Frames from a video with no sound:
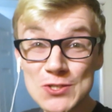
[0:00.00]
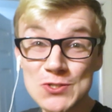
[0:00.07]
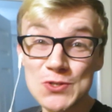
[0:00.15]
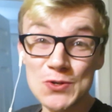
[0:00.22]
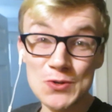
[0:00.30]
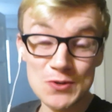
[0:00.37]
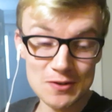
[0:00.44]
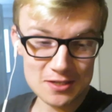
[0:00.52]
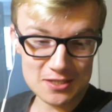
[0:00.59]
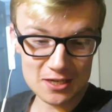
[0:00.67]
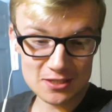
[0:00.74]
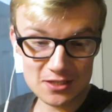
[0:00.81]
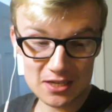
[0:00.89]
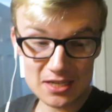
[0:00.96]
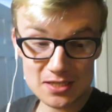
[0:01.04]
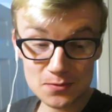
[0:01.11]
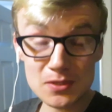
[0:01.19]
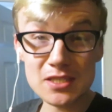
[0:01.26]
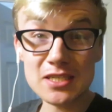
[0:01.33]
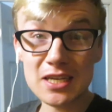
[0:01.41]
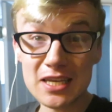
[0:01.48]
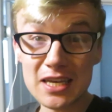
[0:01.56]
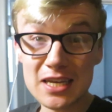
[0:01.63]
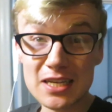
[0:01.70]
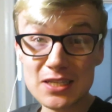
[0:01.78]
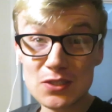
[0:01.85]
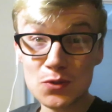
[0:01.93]
So I'll talk to you guys once I
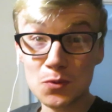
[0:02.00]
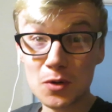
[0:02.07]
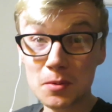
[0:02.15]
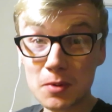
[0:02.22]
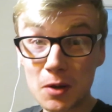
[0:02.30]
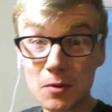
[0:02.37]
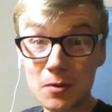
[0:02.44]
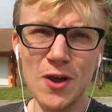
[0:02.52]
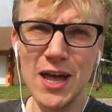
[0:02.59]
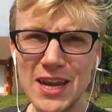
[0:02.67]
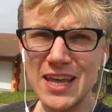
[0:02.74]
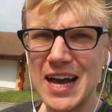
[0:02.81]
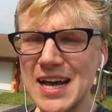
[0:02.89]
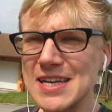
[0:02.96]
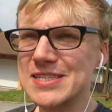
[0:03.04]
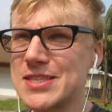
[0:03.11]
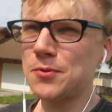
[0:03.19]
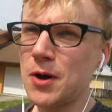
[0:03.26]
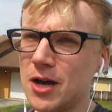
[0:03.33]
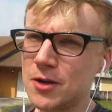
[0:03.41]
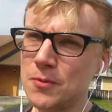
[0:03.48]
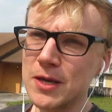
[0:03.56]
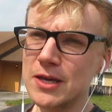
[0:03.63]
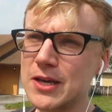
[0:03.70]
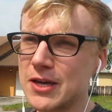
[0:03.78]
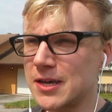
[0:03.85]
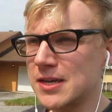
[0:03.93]
get to where I'm Alrighty guys, the walk
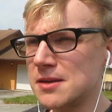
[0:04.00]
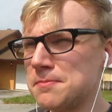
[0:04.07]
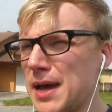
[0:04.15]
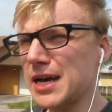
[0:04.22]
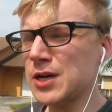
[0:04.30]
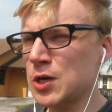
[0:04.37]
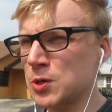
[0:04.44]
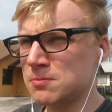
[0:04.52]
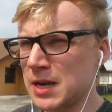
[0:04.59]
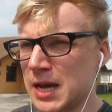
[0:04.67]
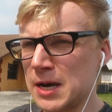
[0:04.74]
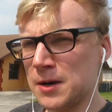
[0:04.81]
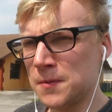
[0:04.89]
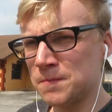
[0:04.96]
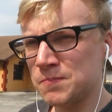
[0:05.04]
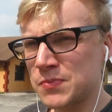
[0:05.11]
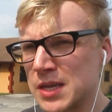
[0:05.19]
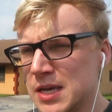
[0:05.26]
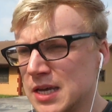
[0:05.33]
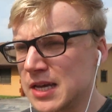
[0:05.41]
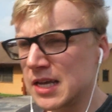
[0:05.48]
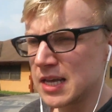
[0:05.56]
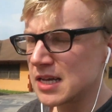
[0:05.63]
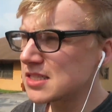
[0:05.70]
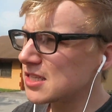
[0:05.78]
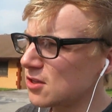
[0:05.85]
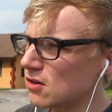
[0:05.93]
went good. Back home now.
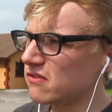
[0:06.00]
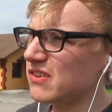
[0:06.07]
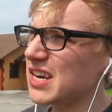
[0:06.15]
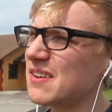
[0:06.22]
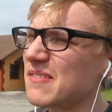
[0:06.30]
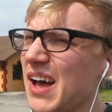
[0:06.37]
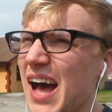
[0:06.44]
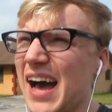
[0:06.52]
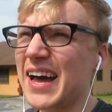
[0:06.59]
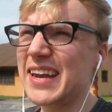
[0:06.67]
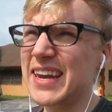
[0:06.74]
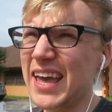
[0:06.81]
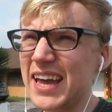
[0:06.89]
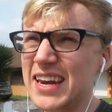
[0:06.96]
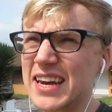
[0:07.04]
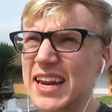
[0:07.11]
It's a little bit of a hot day